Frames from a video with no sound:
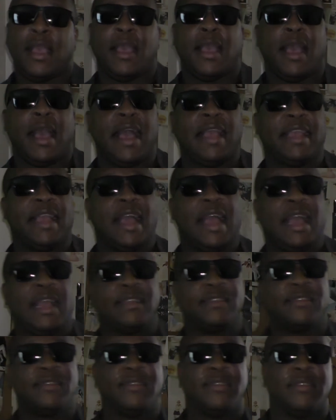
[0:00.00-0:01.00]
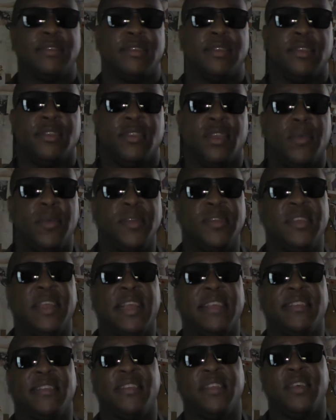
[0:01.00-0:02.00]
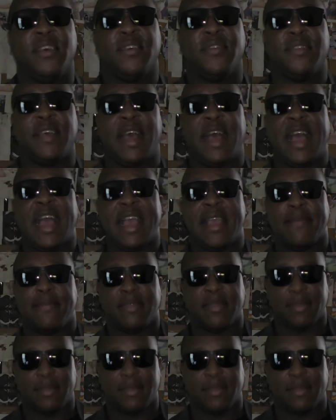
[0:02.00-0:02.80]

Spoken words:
Hi guys. So I want you guys to know that I